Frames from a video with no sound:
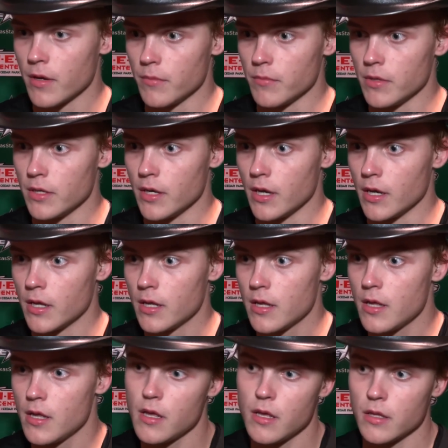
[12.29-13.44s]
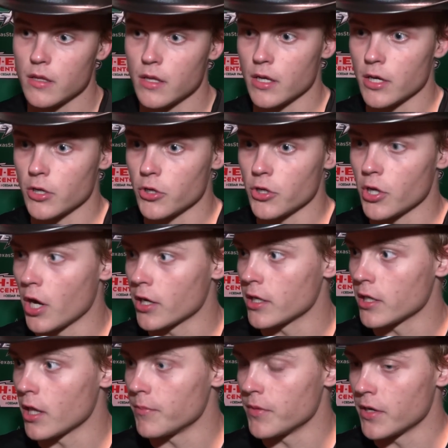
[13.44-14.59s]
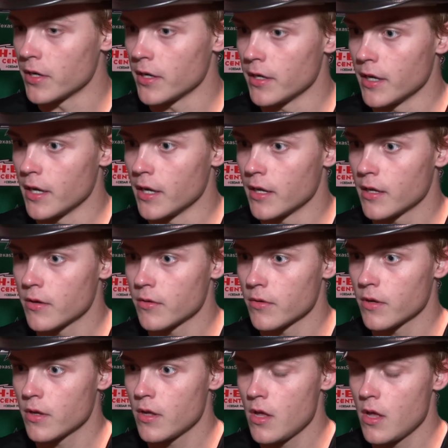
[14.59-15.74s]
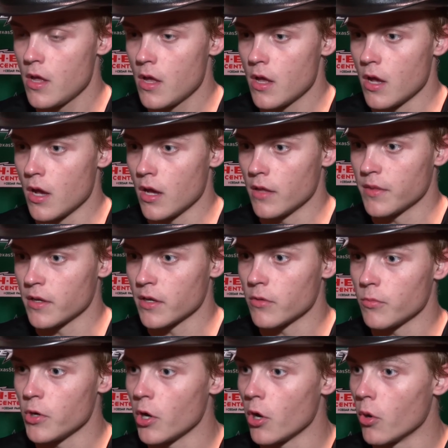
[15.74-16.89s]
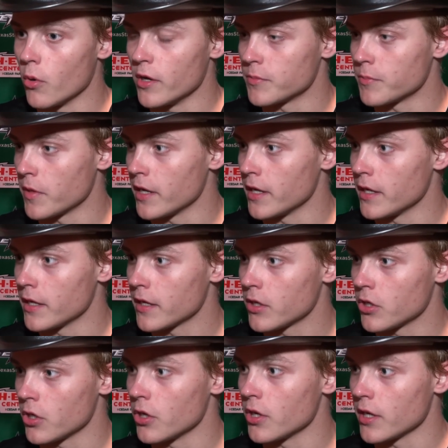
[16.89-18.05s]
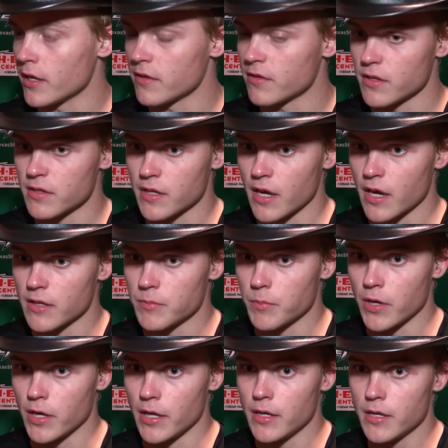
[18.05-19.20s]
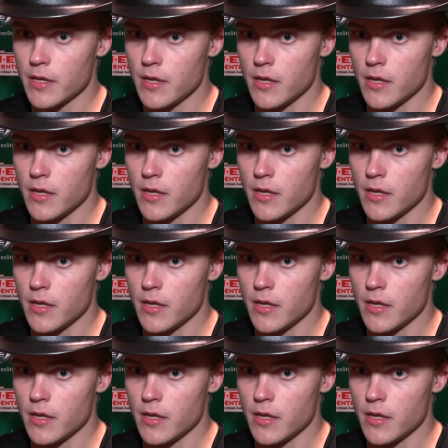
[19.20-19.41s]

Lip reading: I mean, they got a good hockey club there, and I think we always play good against these guys, but